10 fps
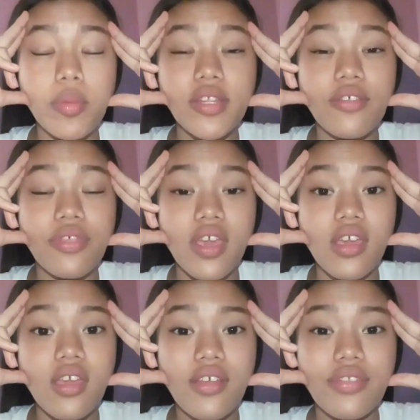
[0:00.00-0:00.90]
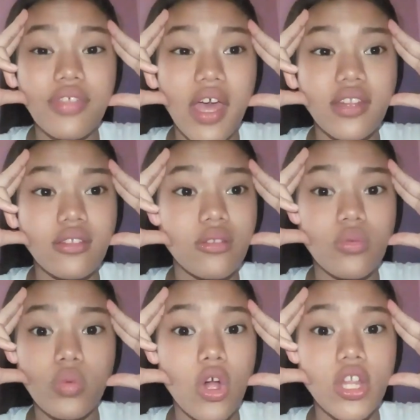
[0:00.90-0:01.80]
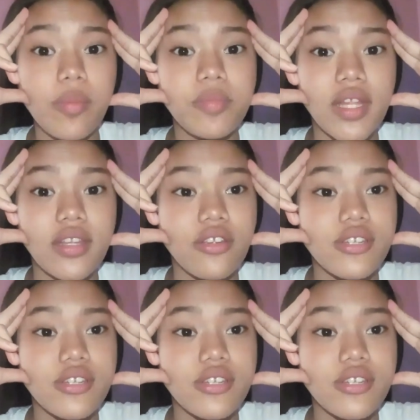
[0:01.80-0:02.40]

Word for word: And probably the thing that we all